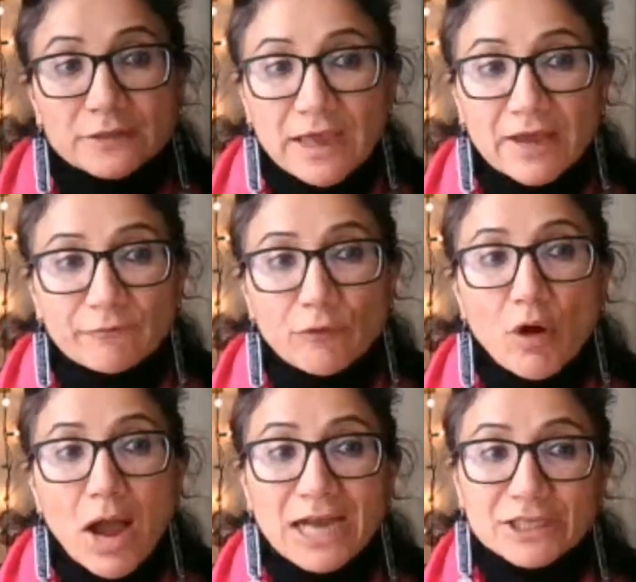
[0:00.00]
And
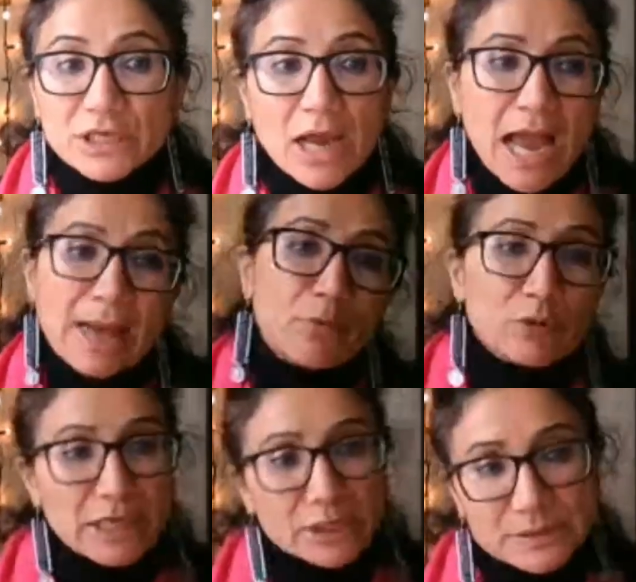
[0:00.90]
therefore, I sh- I'm
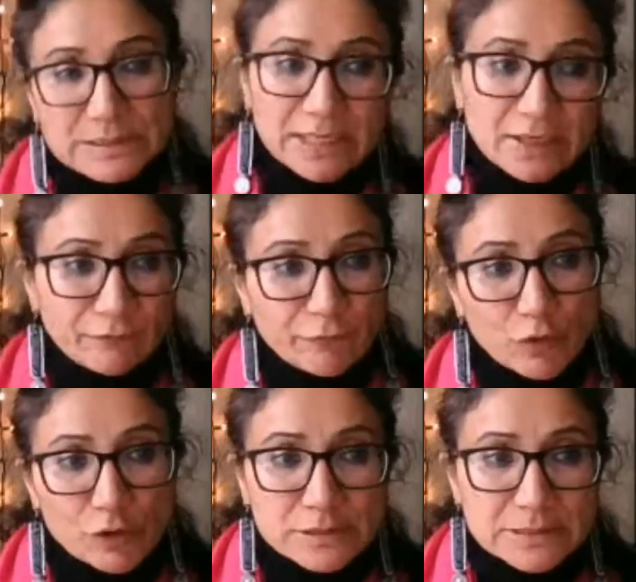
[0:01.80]
okay to settle
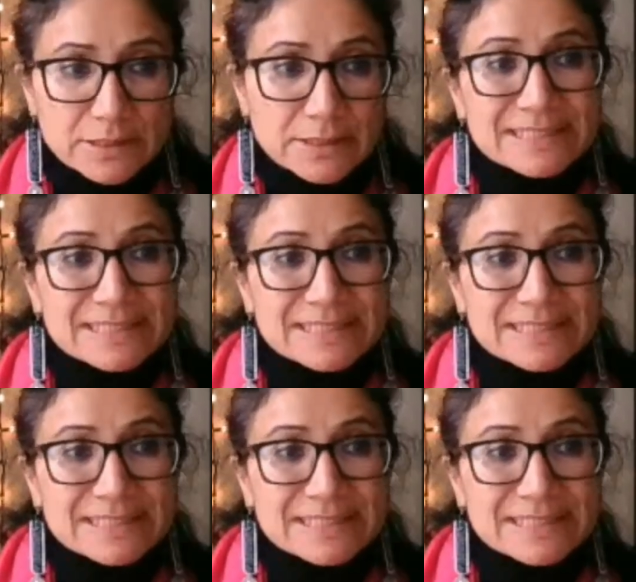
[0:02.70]
for